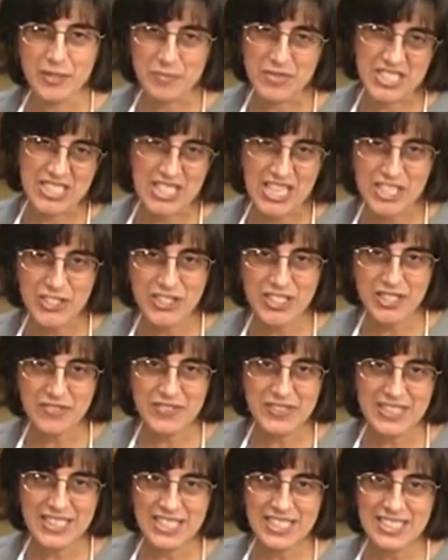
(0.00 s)
My nuts I've
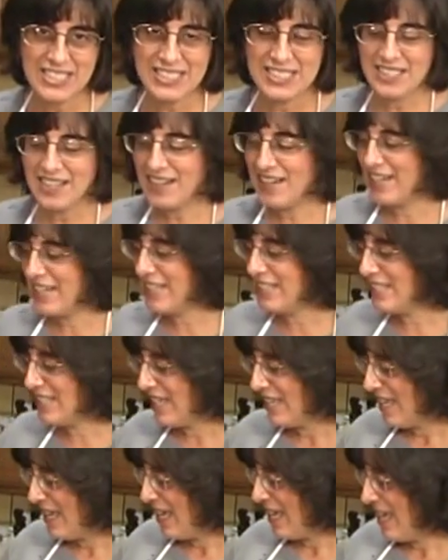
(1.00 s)
set aside,
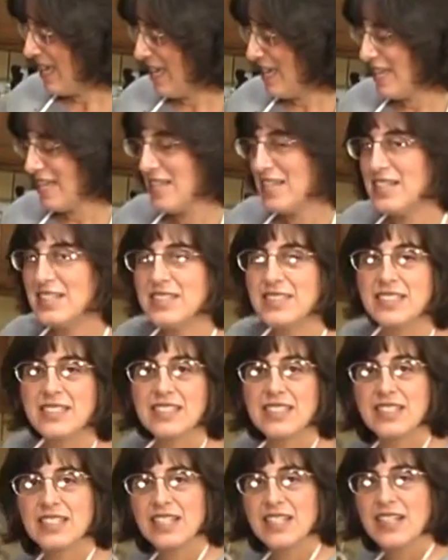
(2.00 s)
and
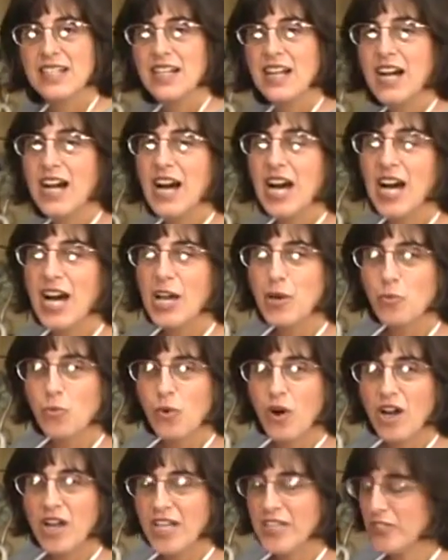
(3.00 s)
I
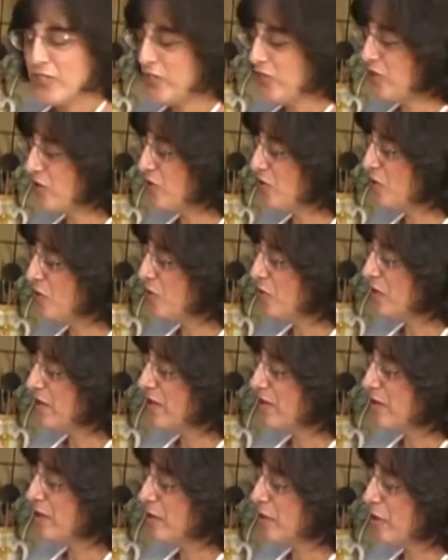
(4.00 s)
want to
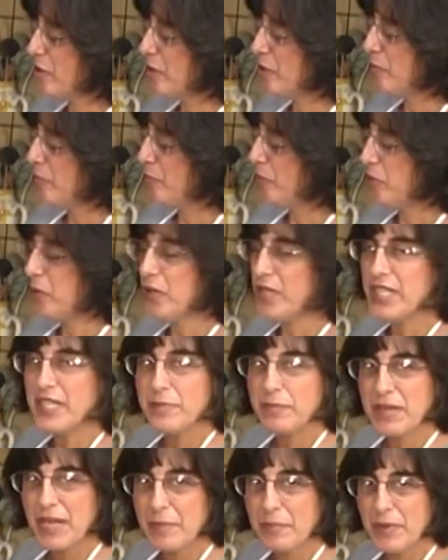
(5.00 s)
put in
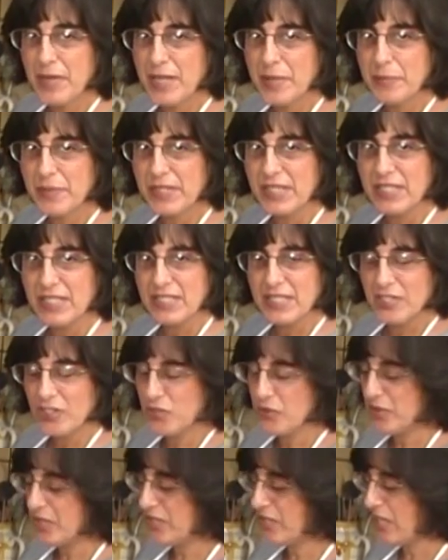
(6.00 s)
my pumpkin
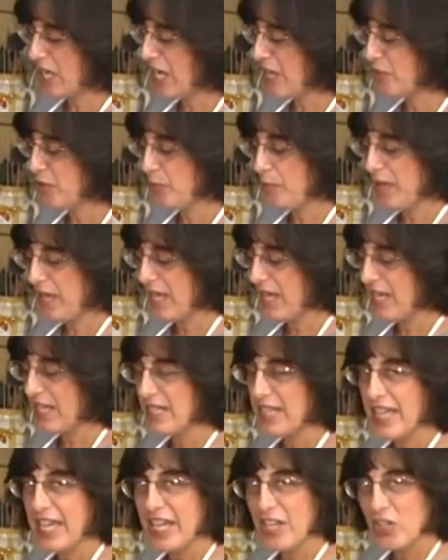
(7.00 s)
into a saucepan
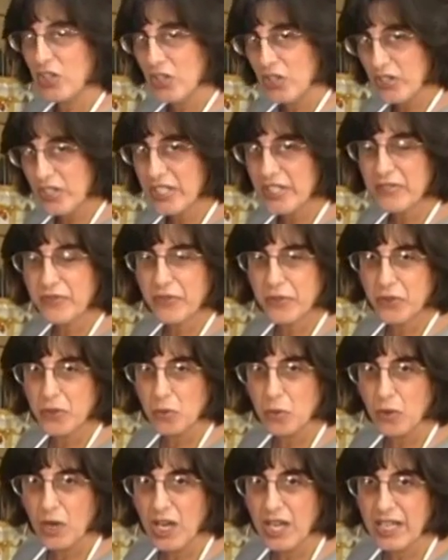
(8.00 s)
and cook it for a
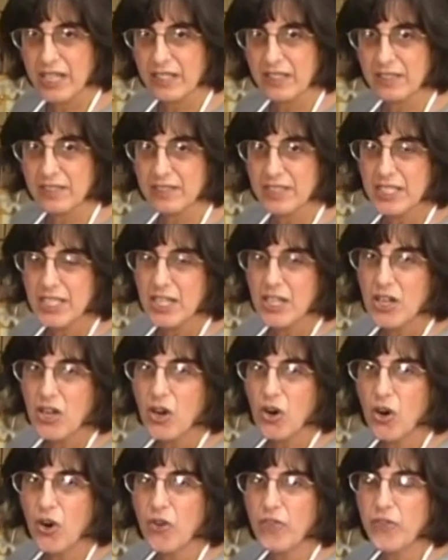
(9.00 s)
while
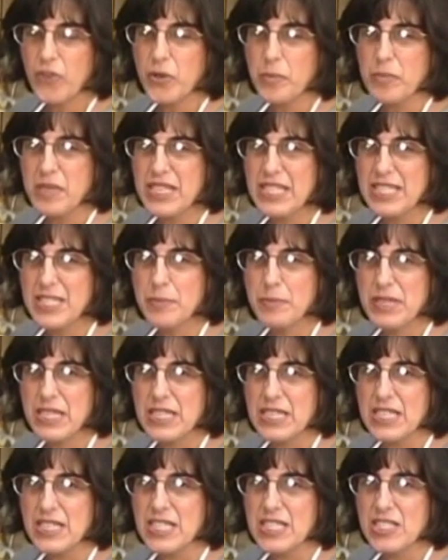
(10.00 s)
over medium
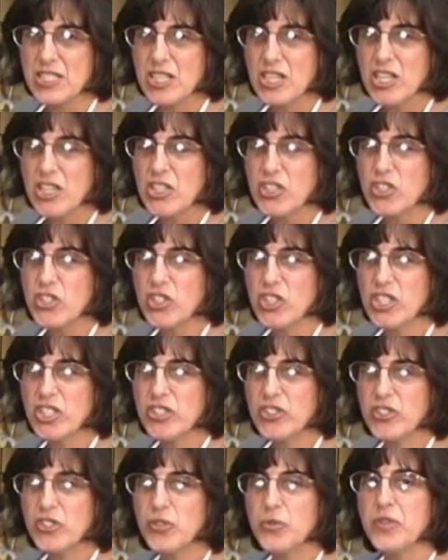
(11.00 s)
heat
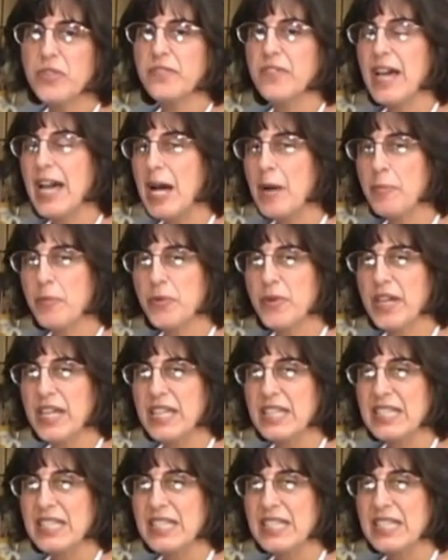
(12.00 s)
just to evaporate